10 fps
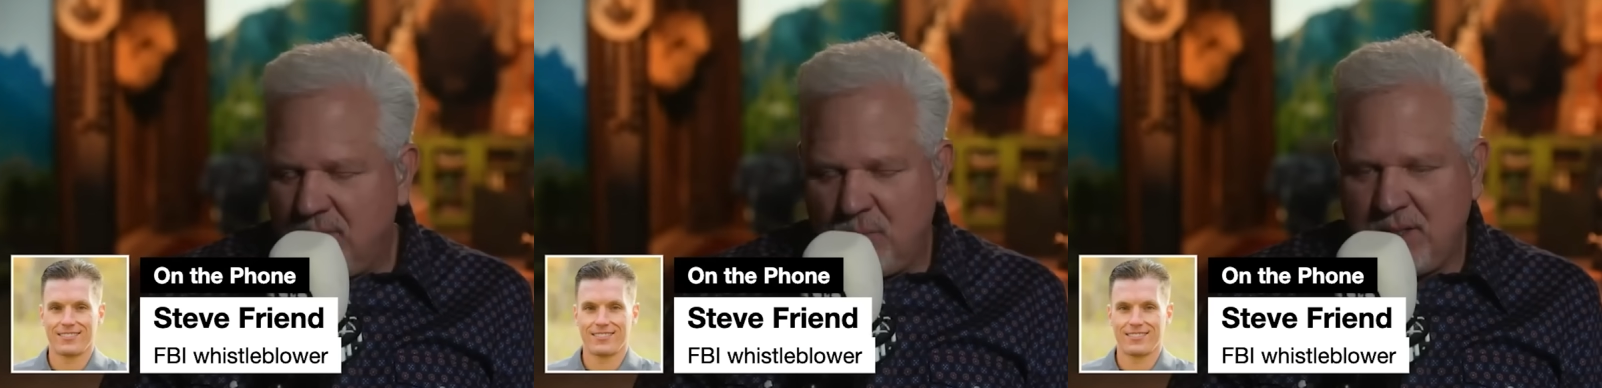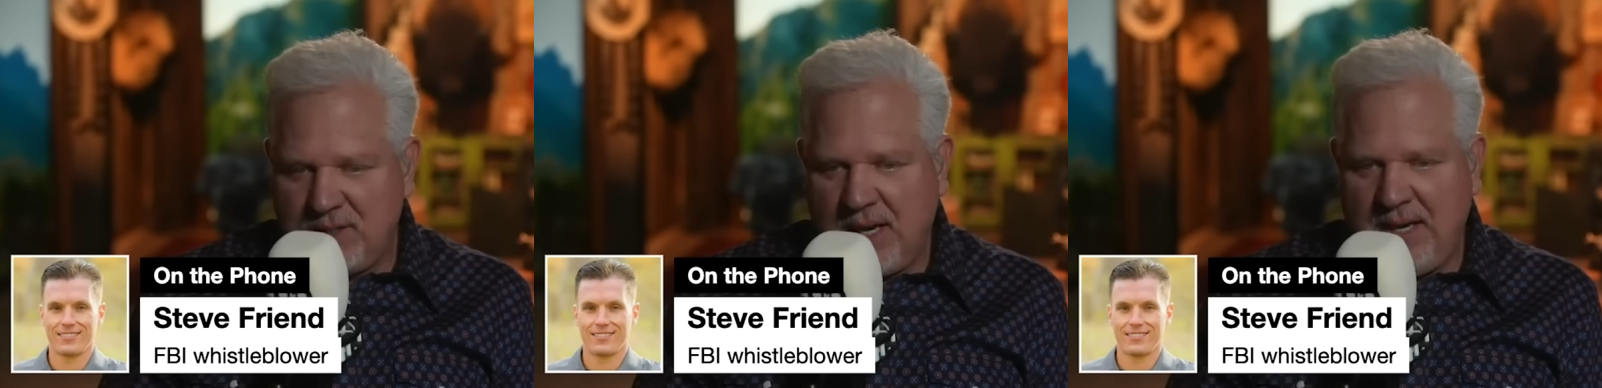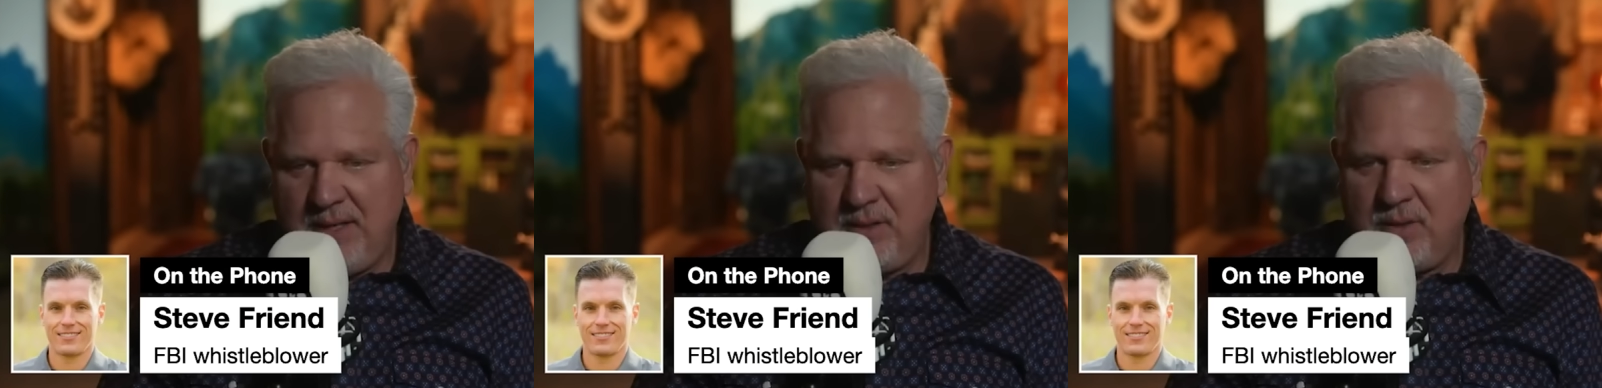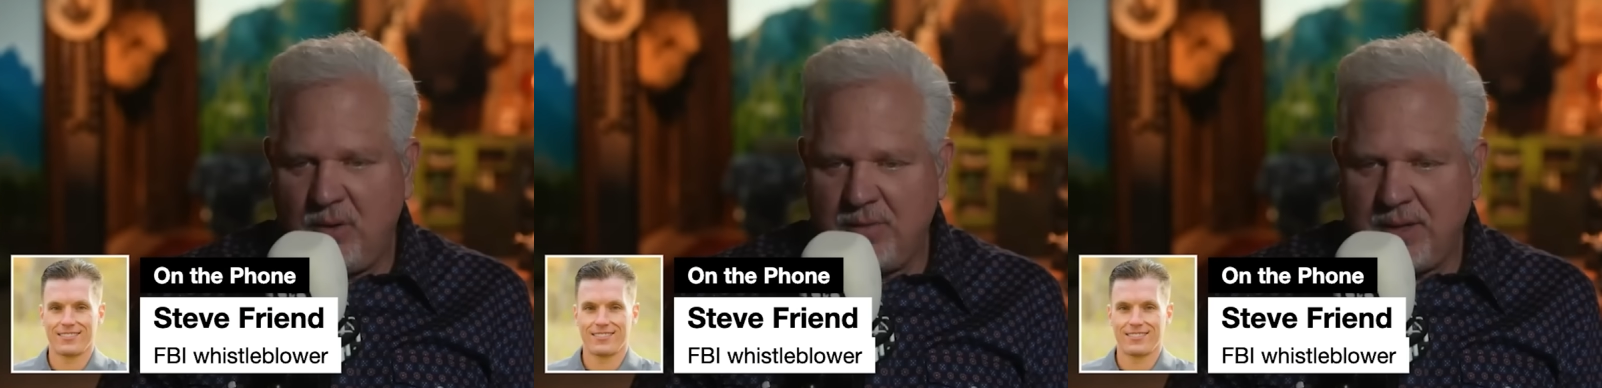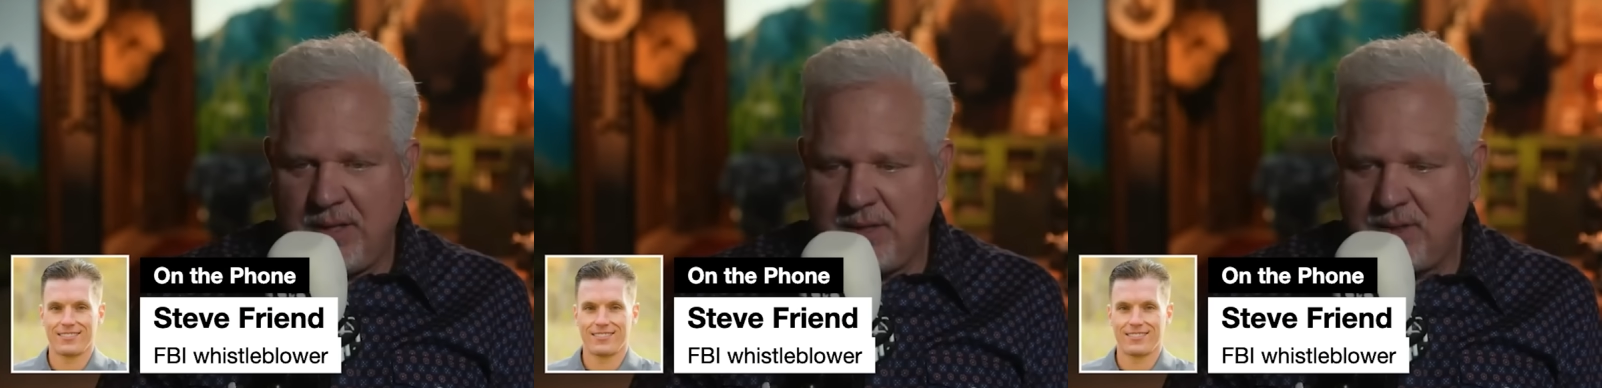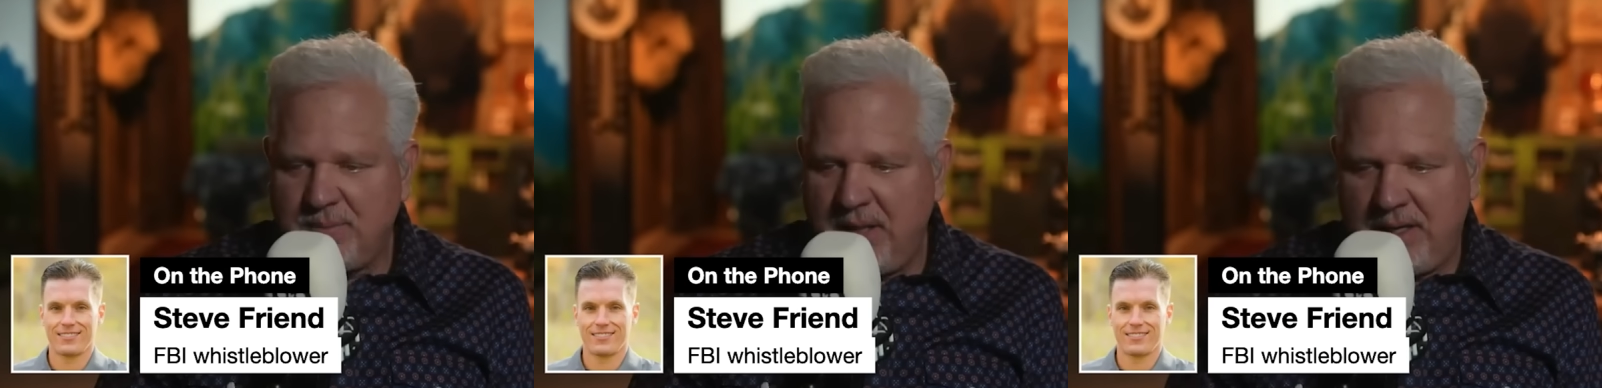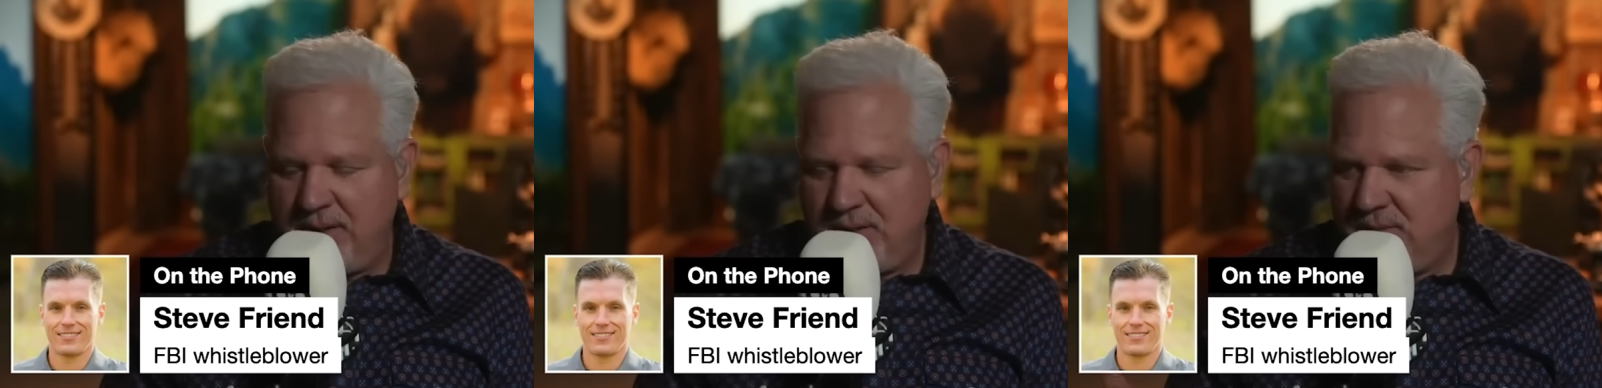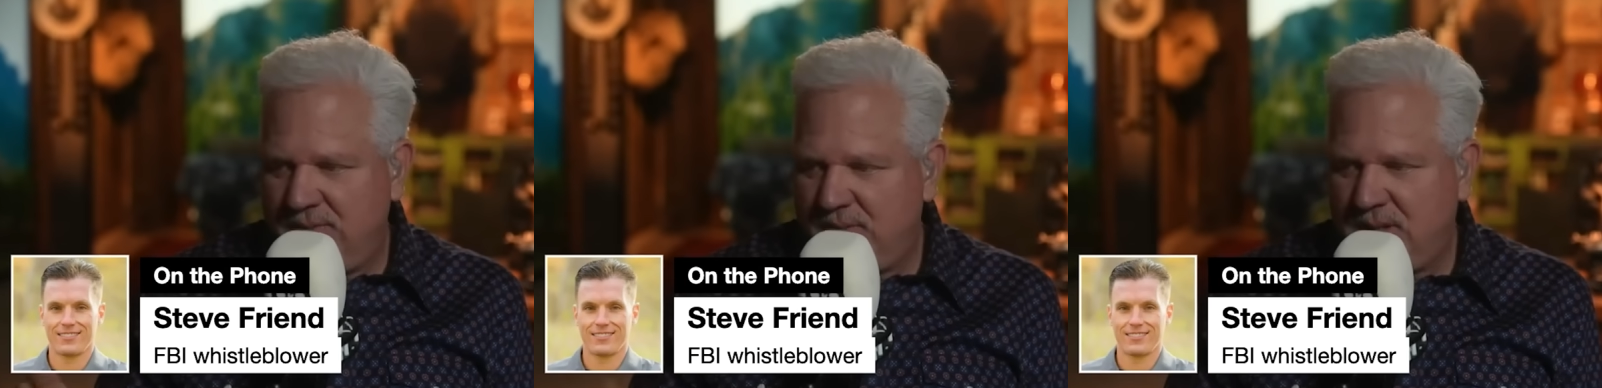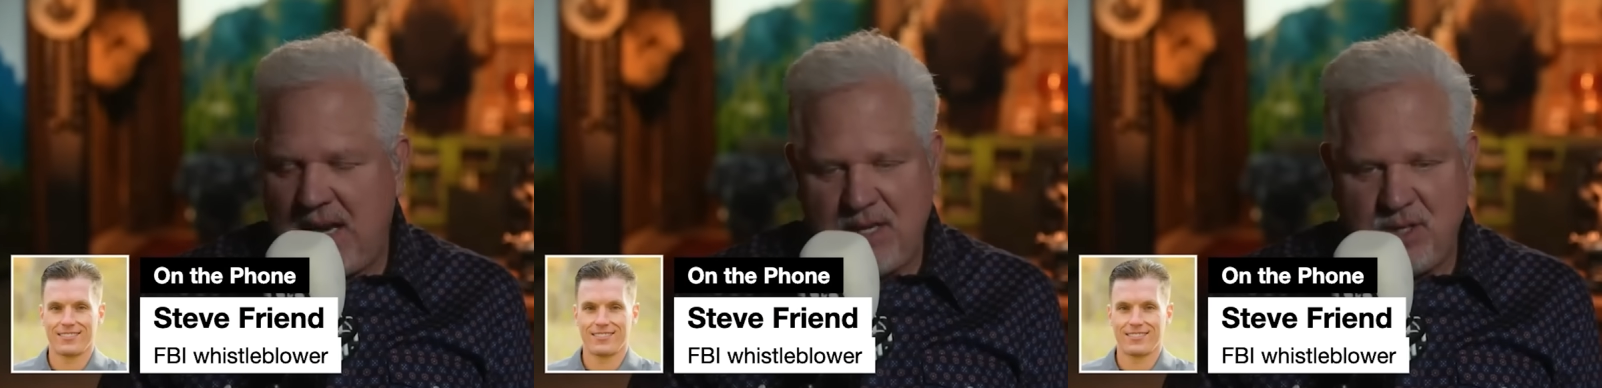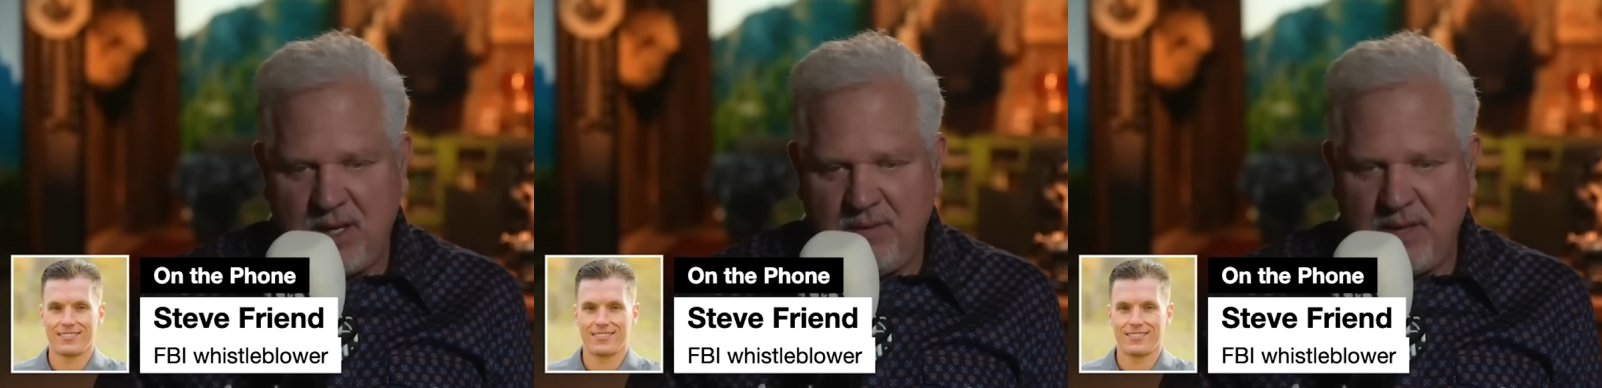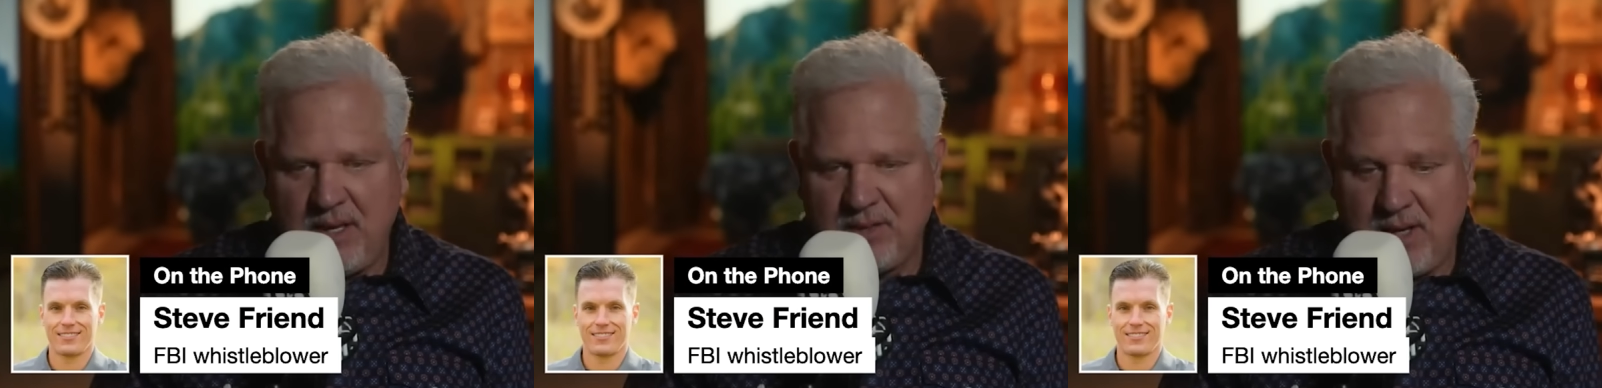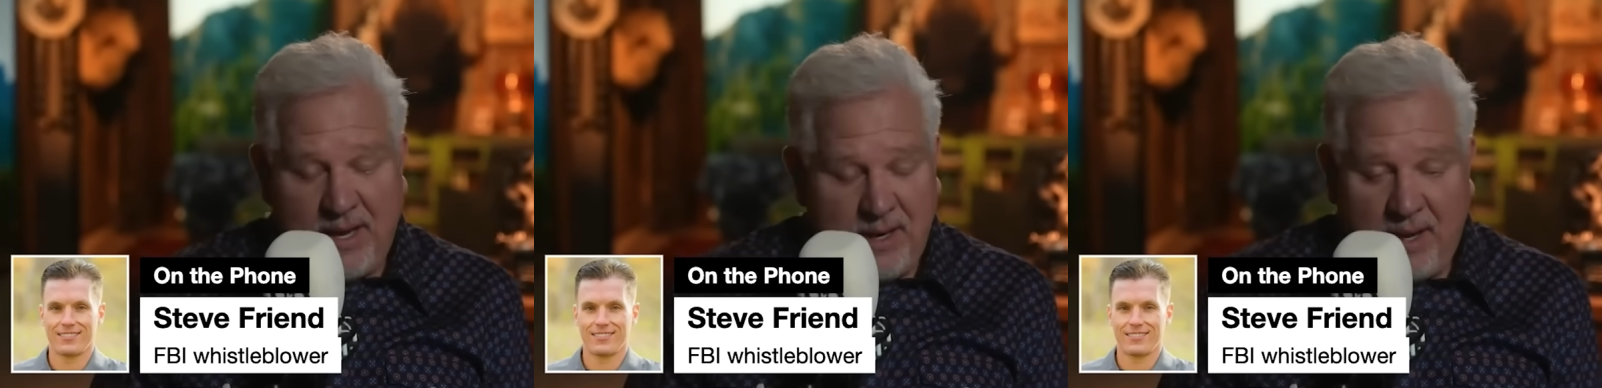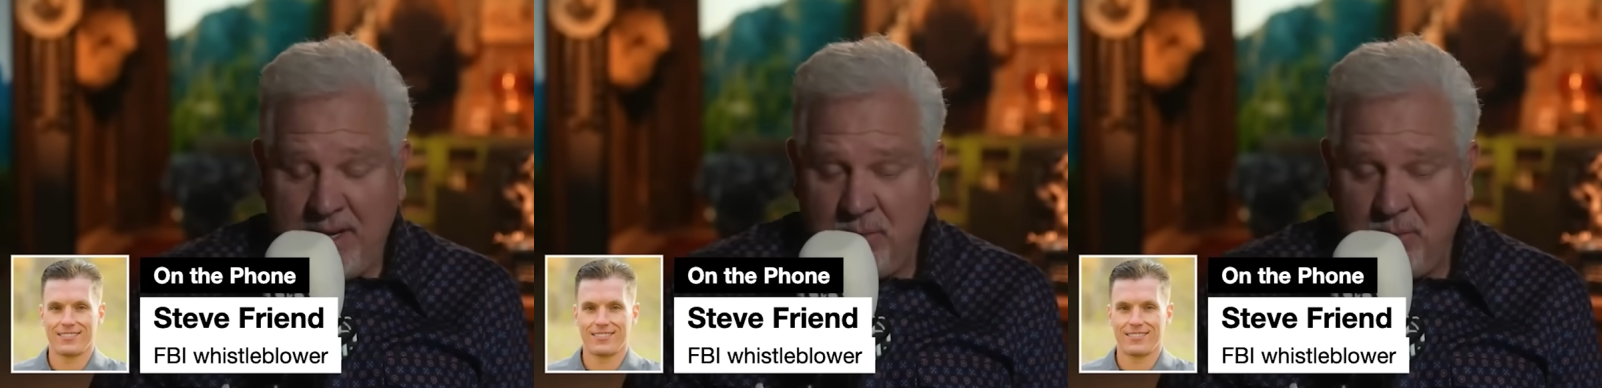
Speaker 1: resigned over this because of staging and everything else. I